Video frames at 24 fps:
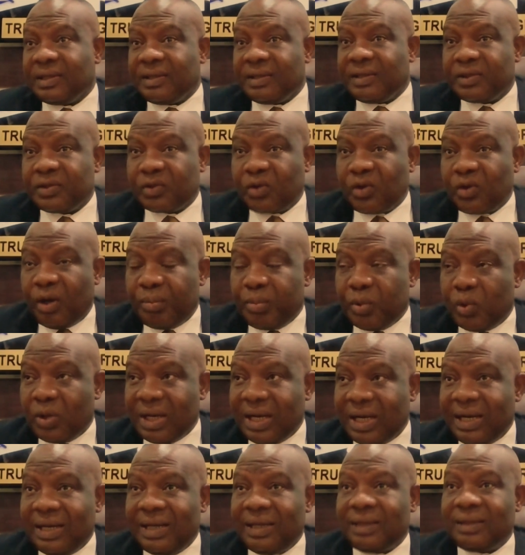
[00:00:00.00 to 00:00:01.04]
is the
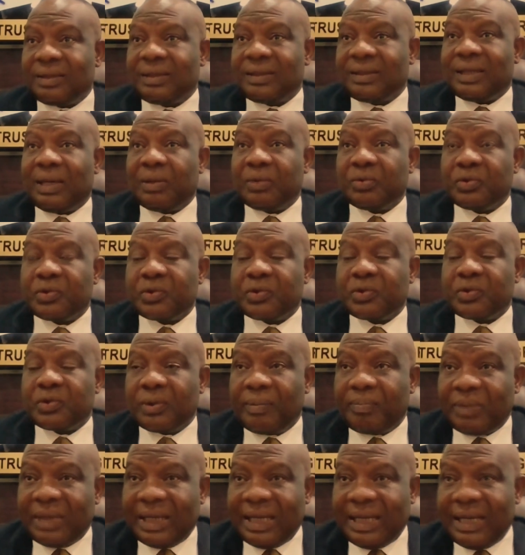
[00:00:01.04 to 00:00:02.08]
stockbroker that will
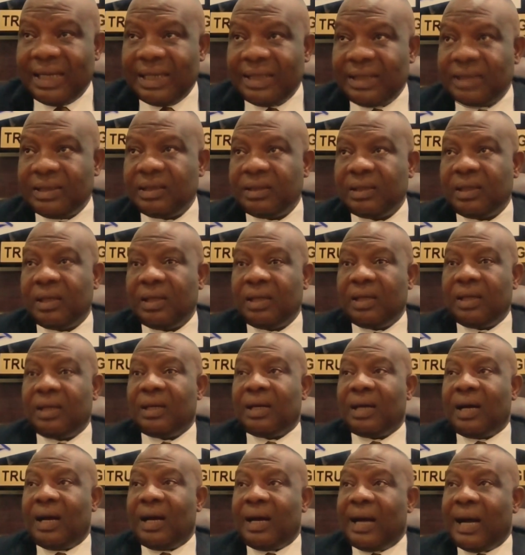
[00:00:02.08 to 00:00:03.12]
supply
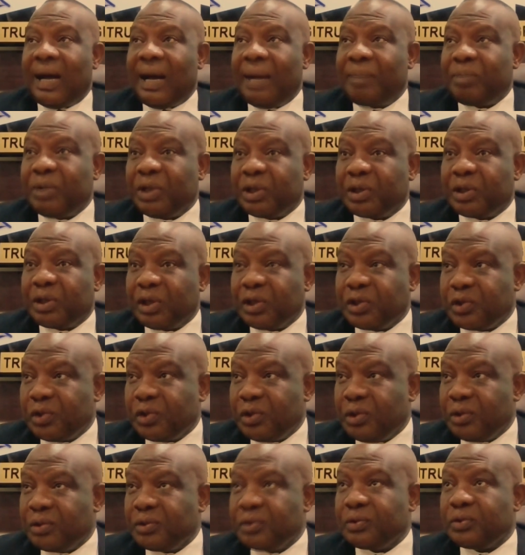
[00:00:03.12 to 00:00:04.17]

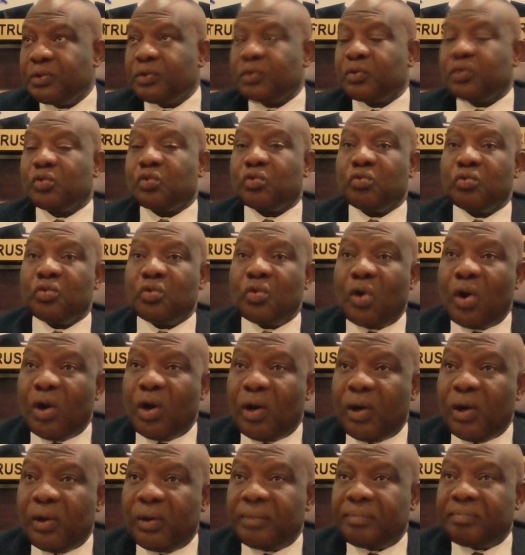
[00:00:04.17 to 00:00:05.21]
applications to
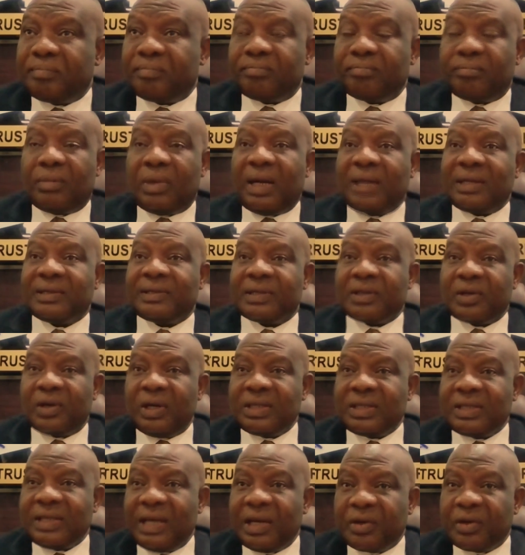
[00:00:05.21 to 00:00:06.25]
all
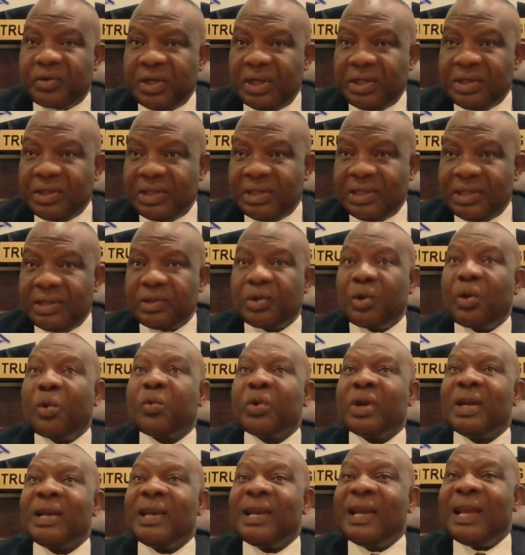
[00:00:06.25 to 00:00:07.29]
security exchanges
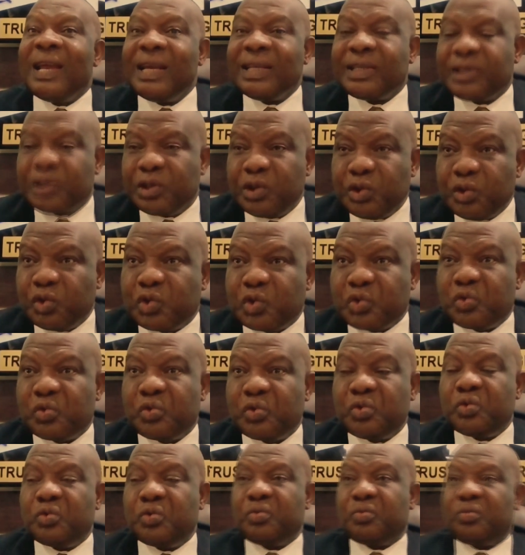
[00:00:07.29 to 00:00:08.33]
relating
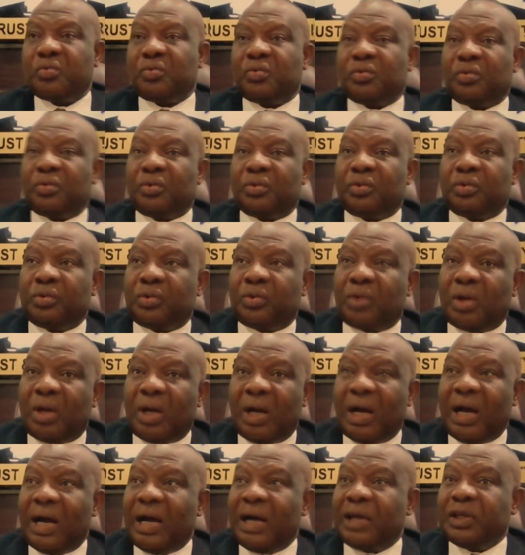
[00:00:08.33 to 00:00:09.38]
to
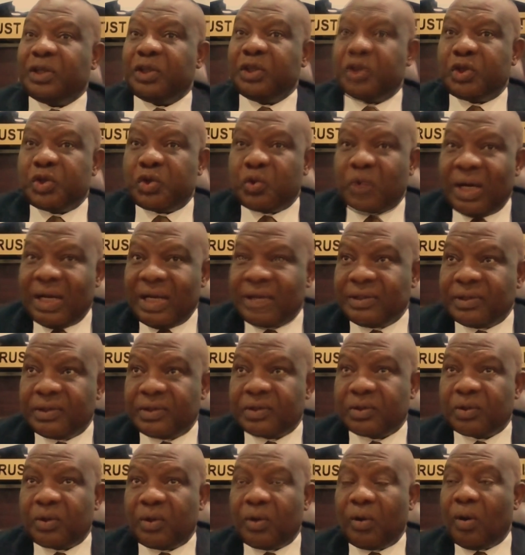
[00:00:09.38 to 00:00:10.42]

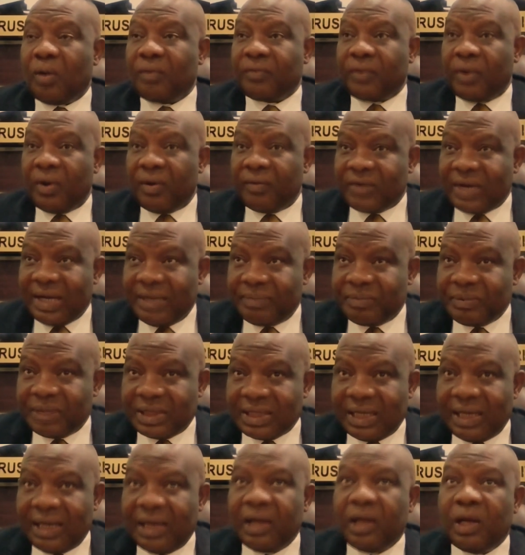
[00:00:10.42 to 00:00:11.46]
issuance of
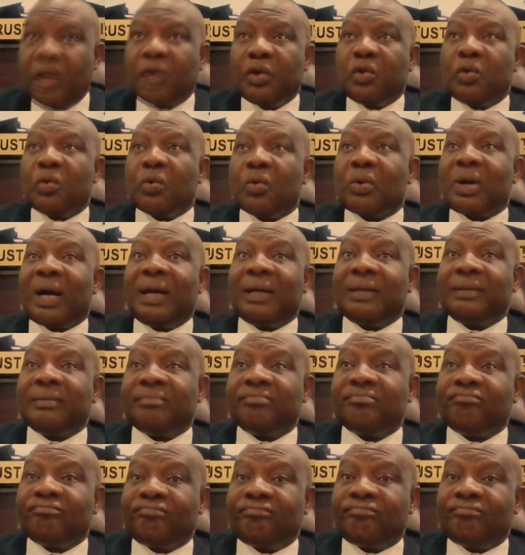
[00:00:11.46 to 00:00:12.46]
capital. You can